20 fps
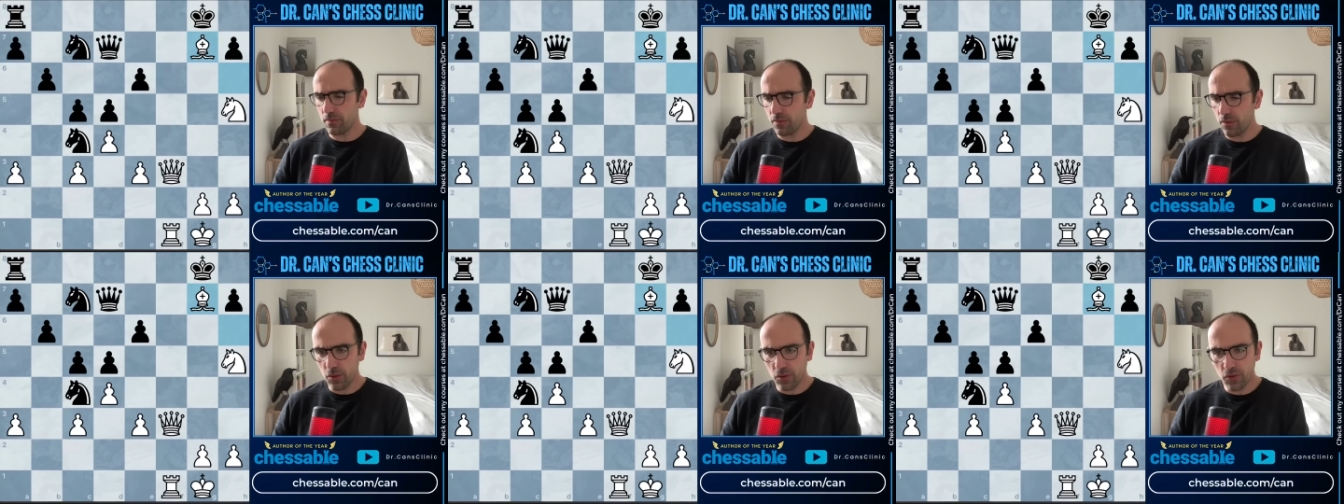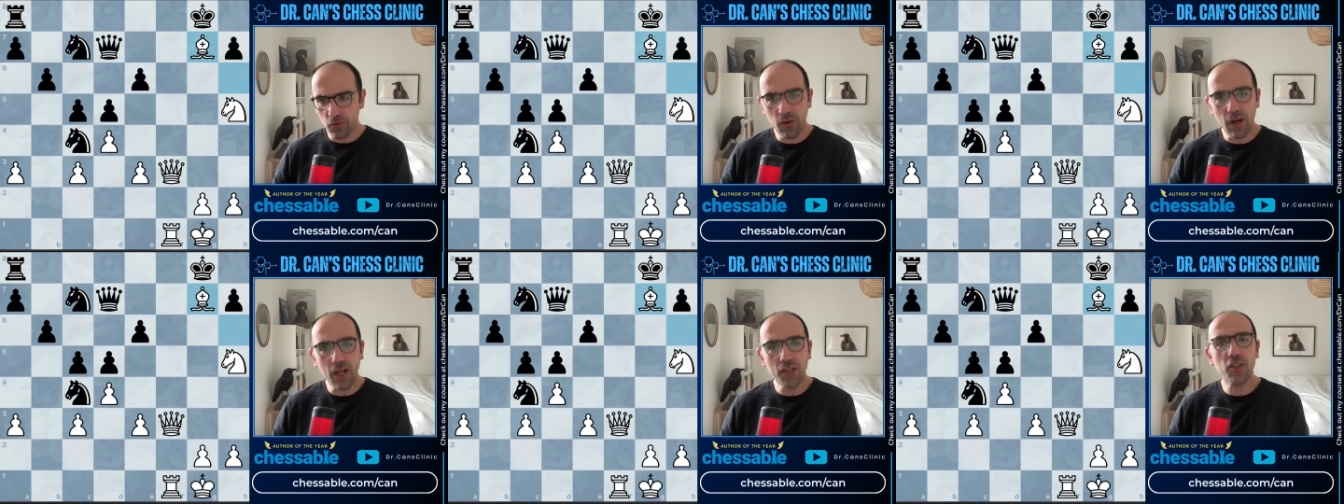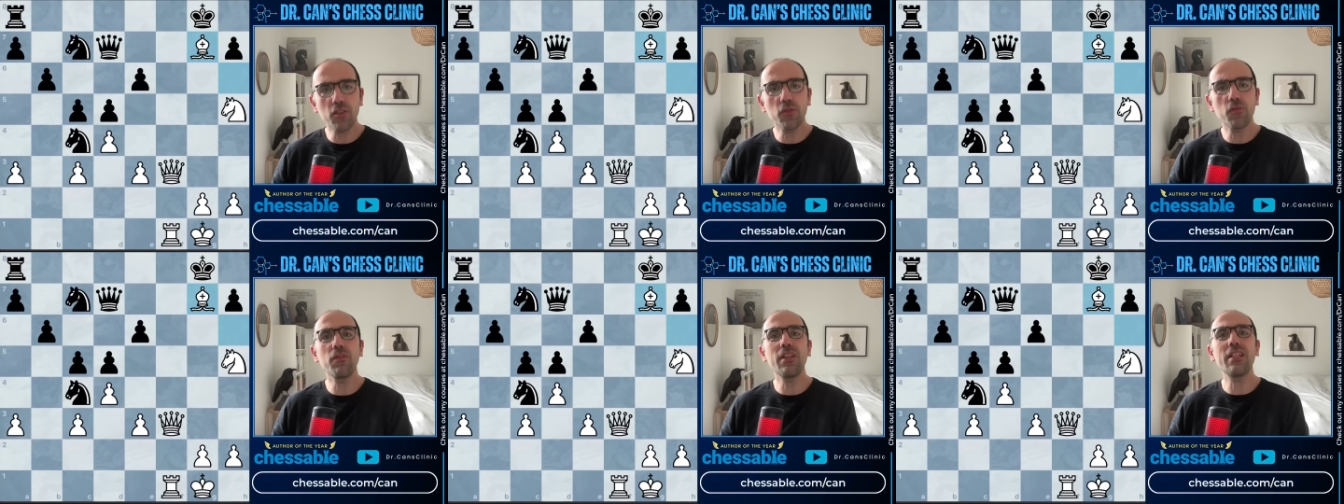folks. White
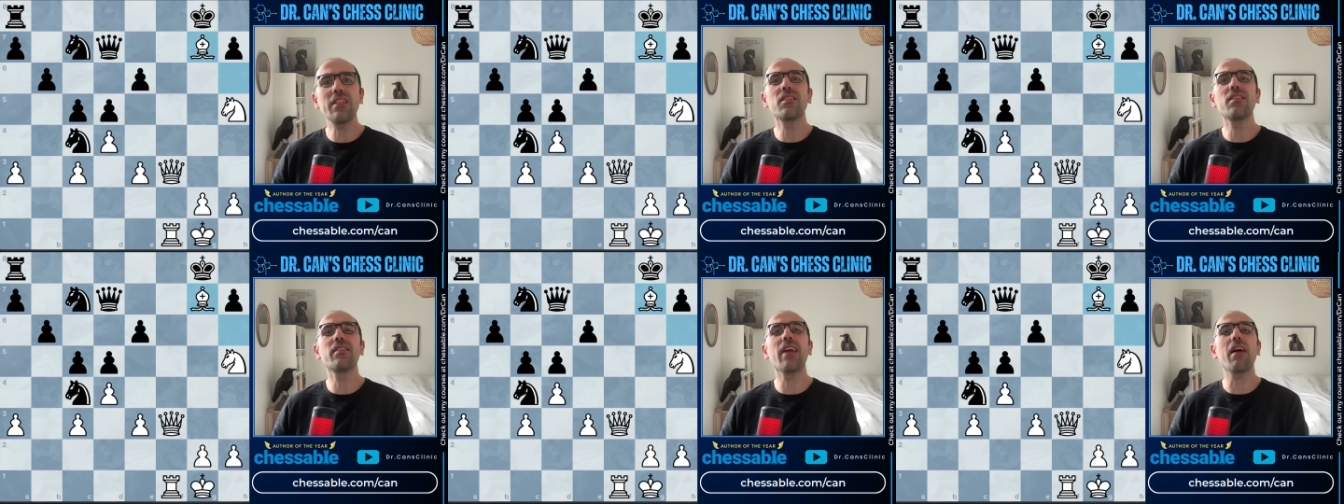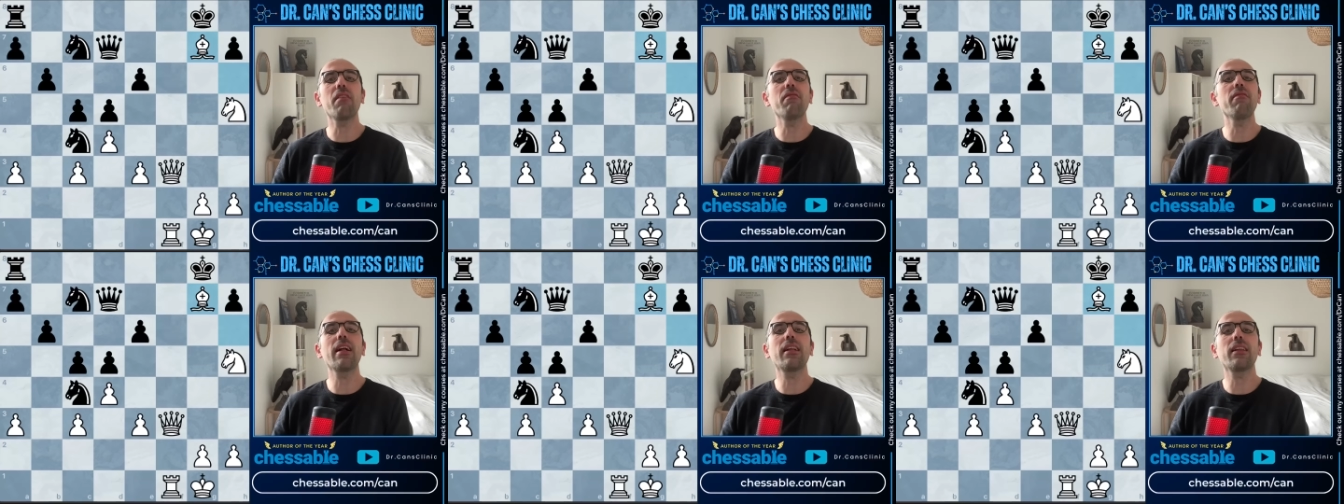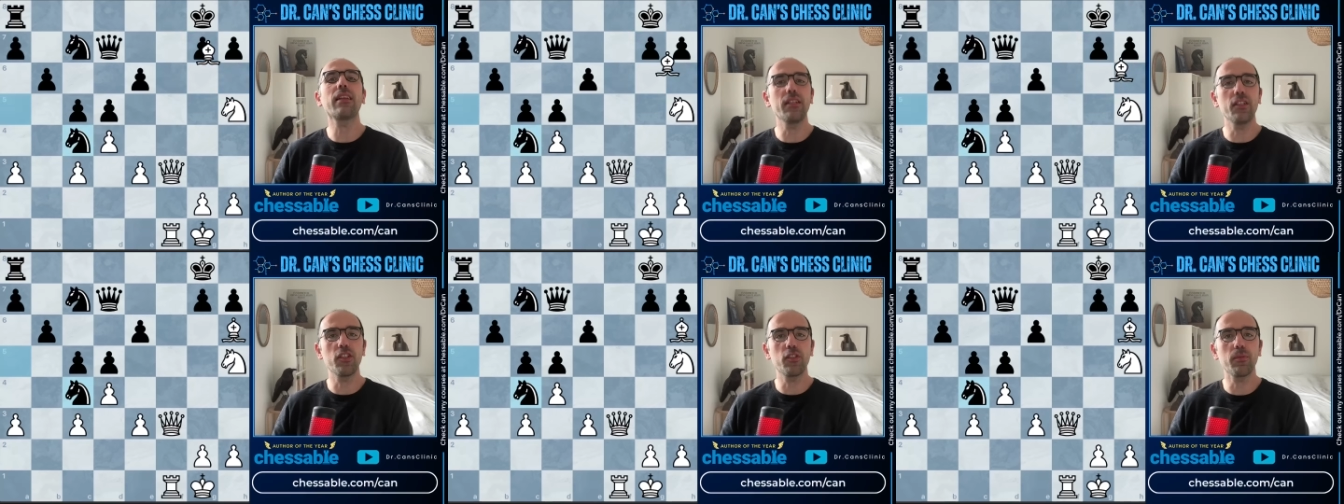just wins
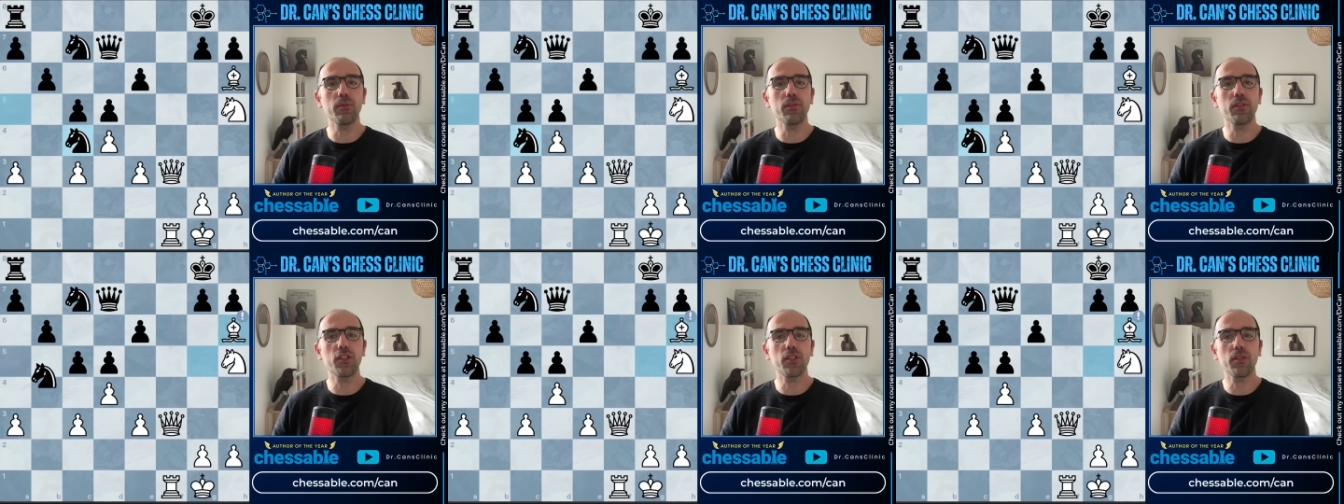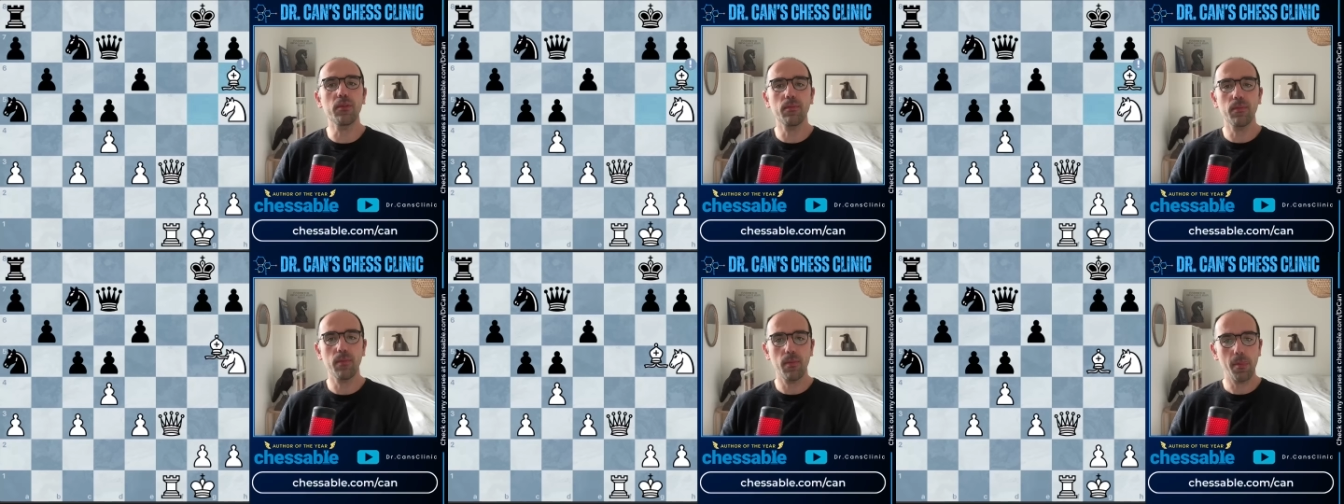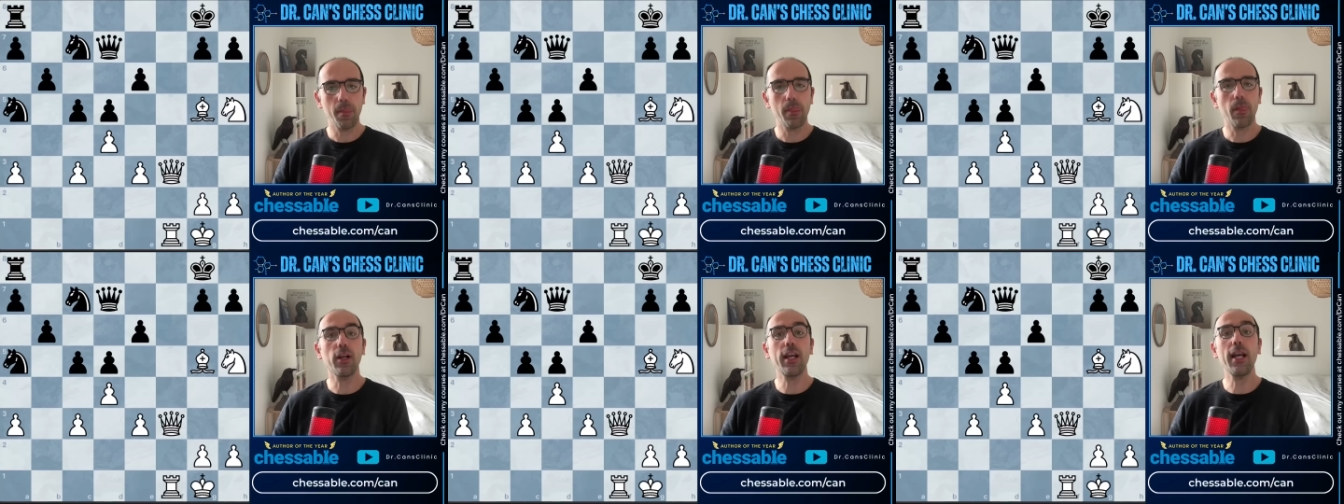directly in this position.
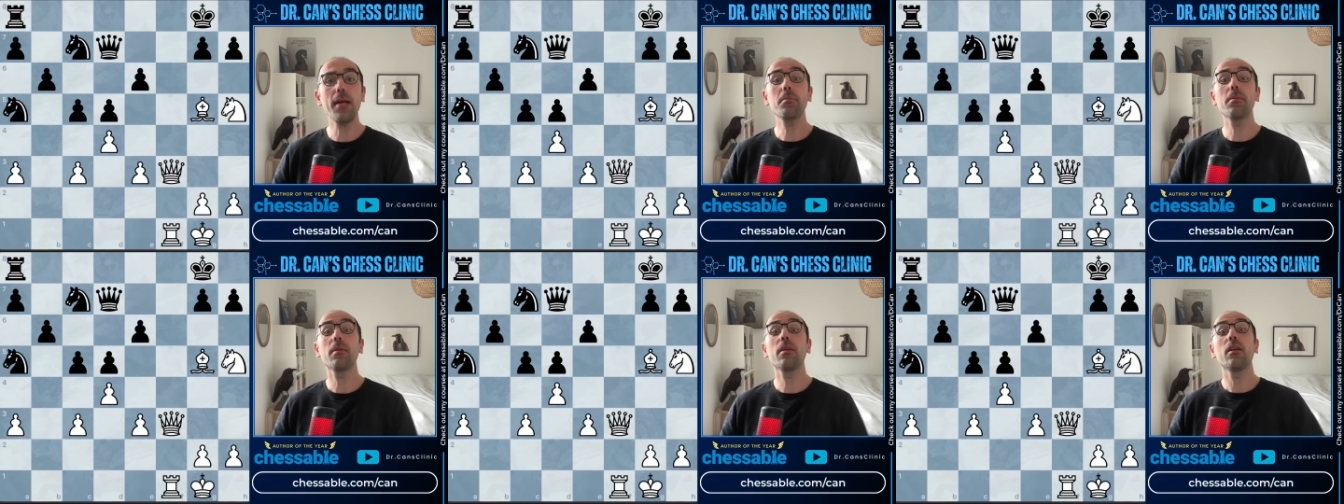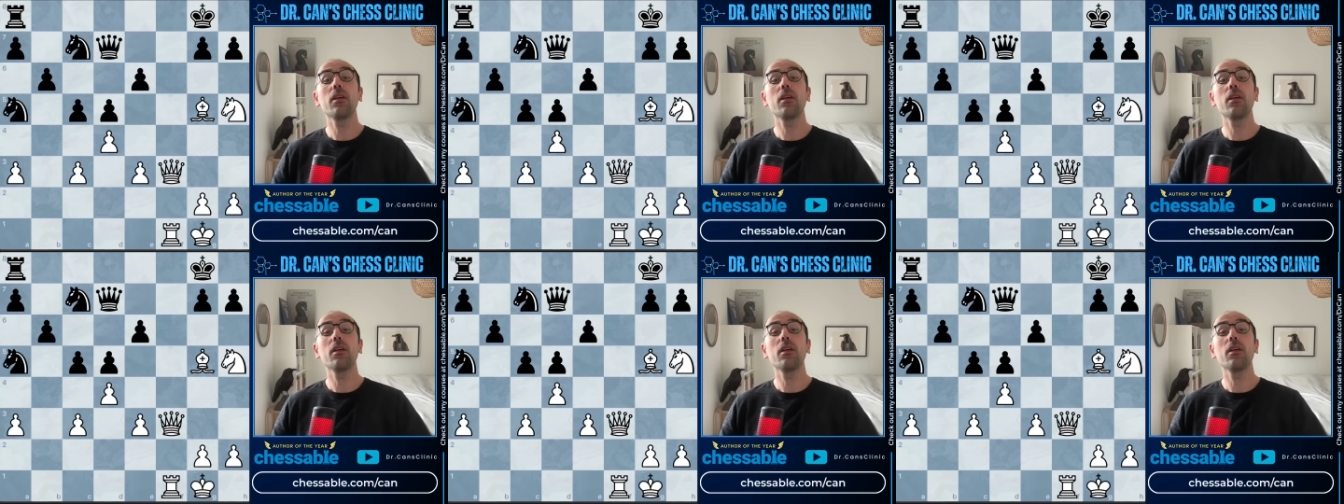Okay?